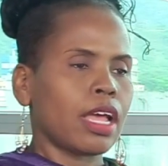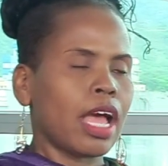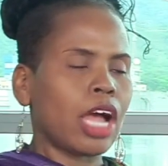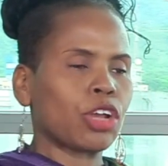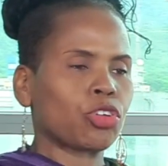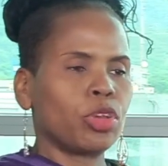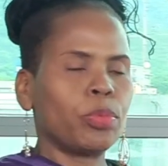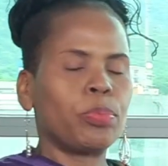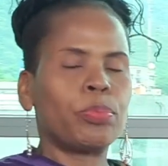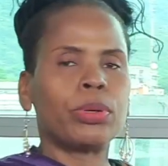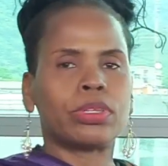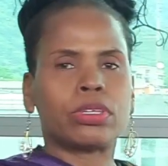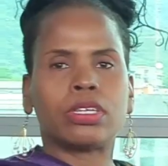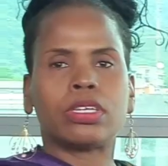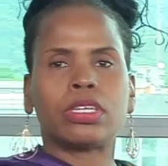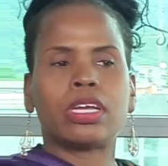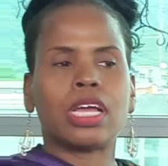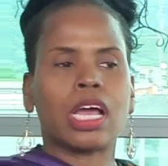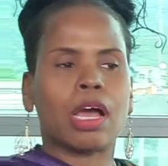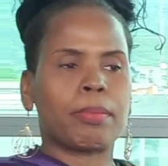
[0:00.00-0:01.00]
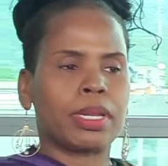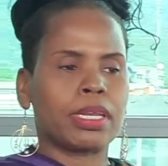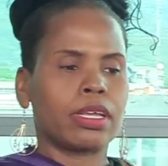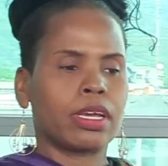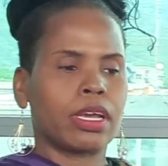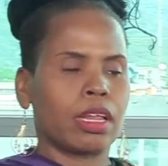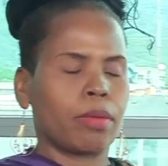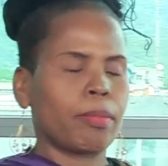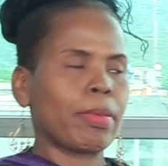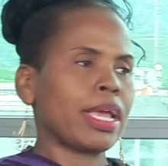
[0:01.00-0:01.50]
actually putting the garment
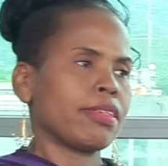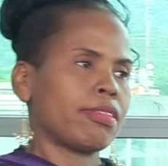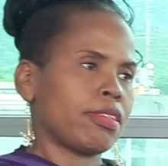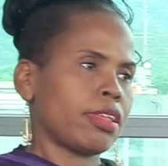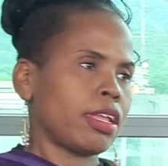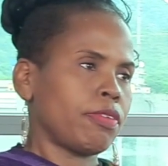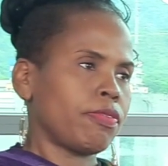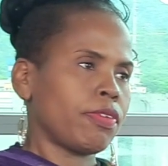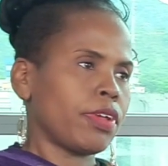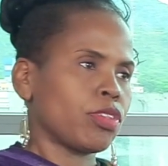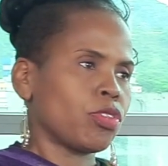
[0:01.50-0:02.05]
together myself as